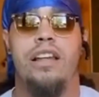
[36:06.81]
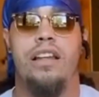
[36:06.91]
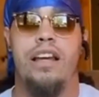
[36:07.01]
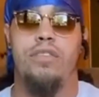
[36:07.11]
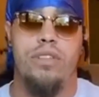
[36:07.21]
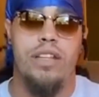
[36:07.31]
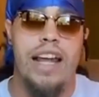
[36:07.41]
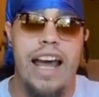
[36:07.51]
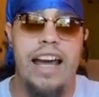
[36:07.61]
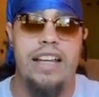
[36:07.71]
Like,
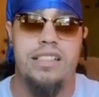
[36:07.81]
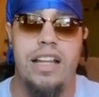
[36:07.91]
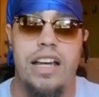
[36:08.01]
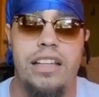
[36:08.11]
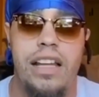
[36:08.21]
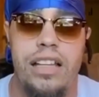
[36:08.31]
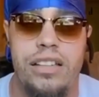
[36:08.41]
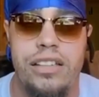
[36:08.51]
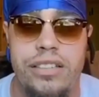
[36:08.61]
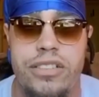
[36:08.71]
dead ass. Like,
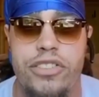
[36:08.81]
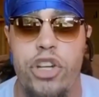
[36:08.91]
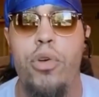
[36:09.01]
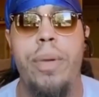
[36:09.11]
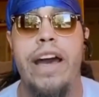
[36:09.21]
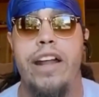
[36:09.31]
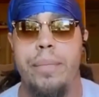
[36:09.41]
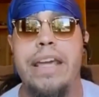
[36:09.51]
do better.